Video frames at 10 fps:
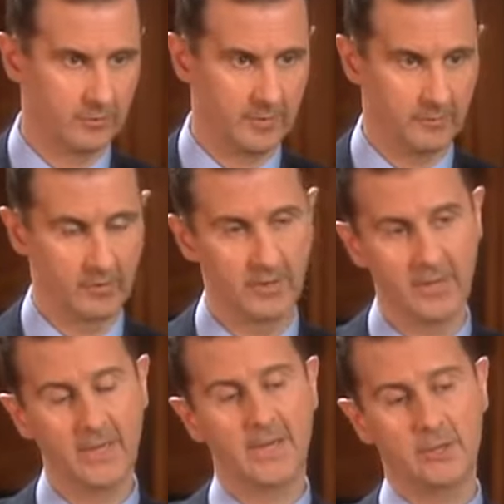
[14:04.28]
people.
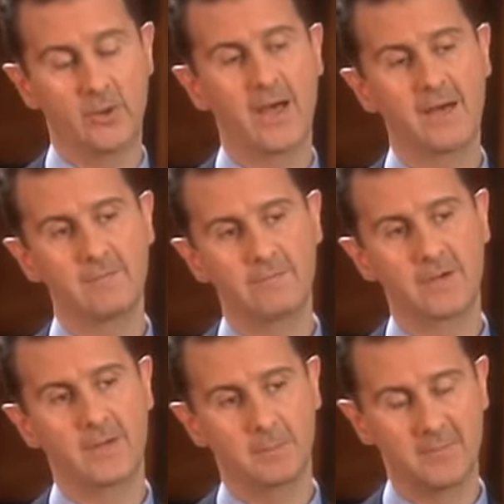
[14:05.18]
You have
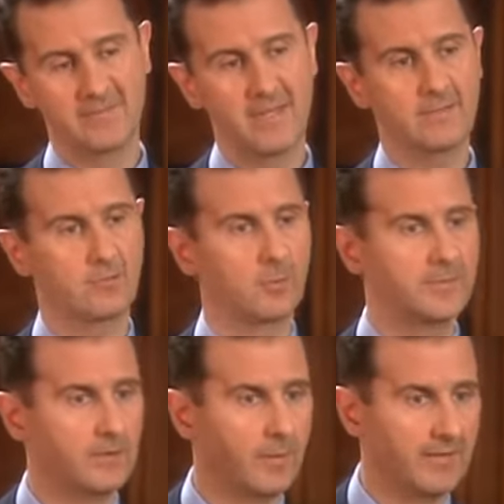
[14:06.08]
mistakes
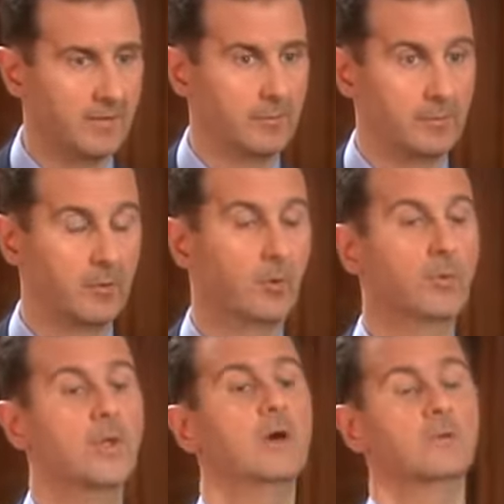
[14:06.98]
committed by some people, or
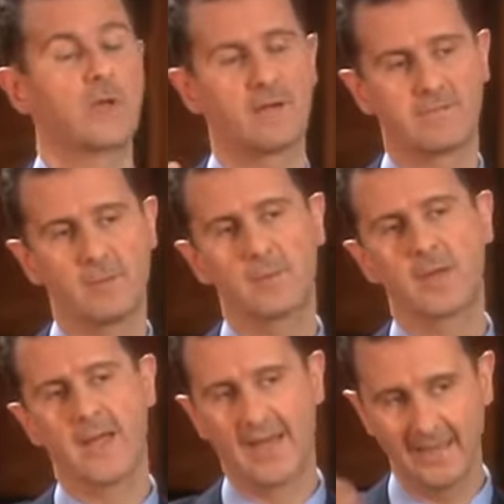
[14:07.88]
we have some
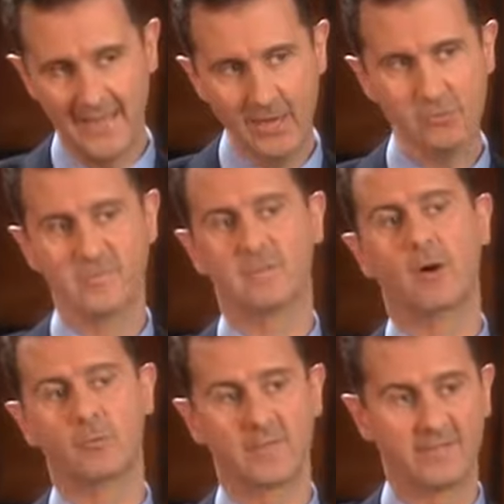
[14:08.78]
allegations
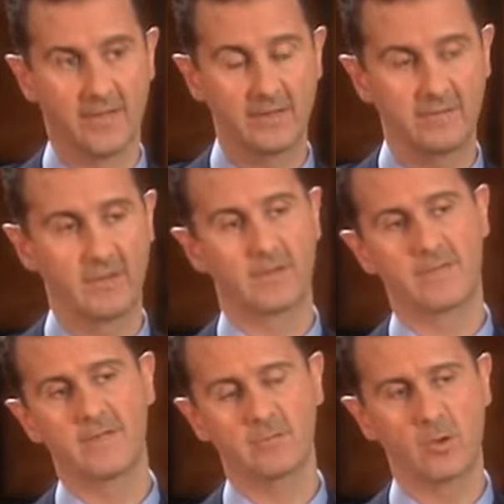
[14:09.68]
about mistakes.
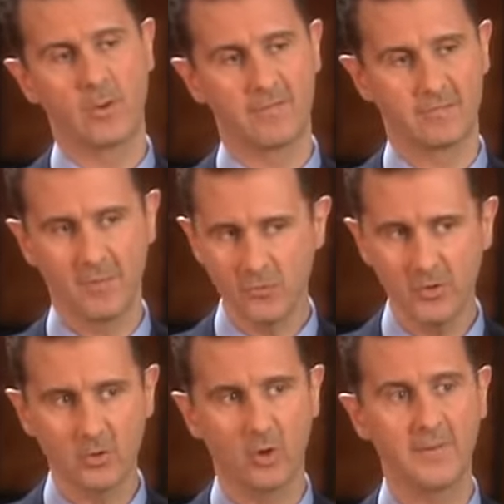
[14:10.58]
That's why we have special
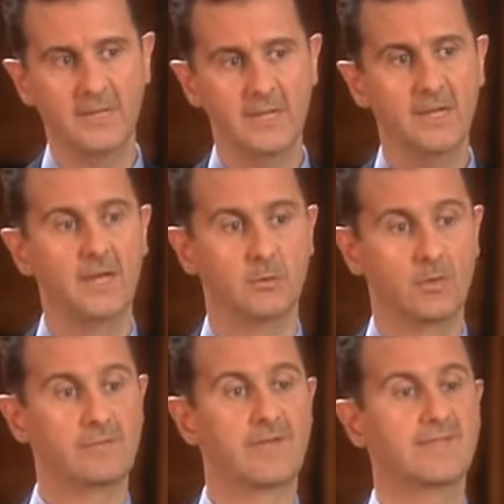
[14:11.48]
committee to
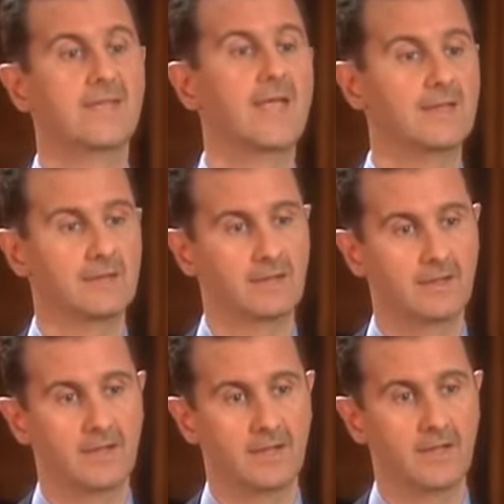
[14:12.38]
investigate
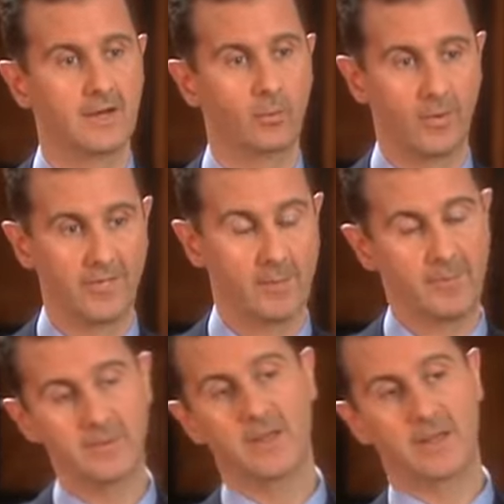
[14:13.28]
what
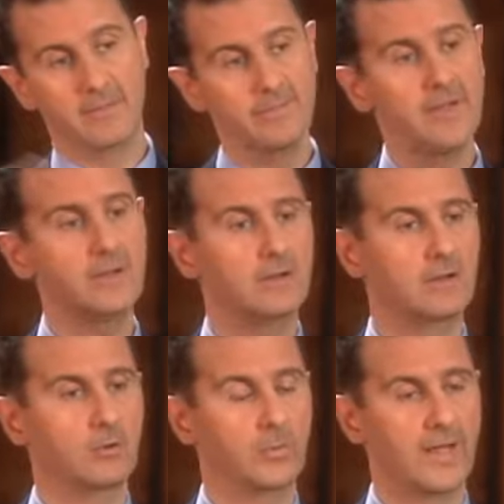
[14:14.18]
happened. And then
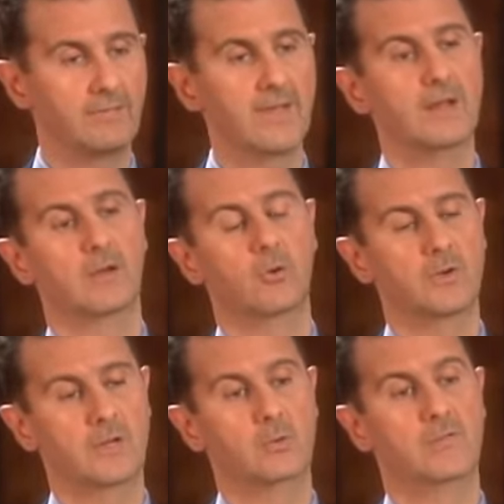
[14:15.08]
we can tell,
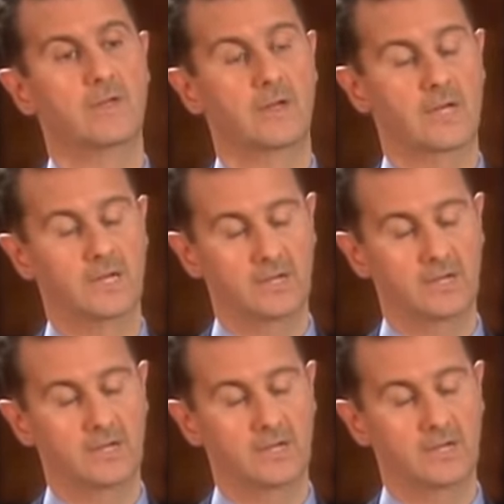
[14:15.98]
according to the